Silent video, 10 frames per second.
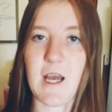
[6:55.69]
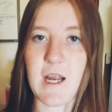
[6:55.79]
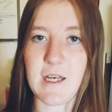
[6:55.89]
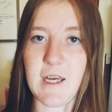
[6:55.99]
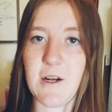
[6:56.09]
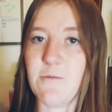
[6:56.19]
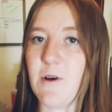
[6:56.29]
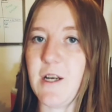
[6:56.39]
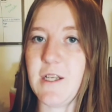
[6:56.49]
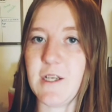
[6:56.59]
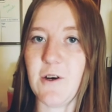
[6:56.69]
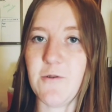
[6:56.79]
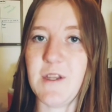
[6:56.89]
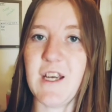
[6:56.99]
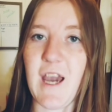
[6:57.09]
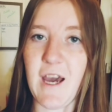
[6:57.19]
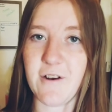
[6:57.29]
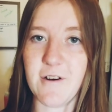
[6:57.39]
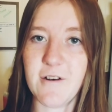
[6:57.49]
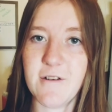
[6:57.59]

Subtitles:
and get them ready to go in the canner.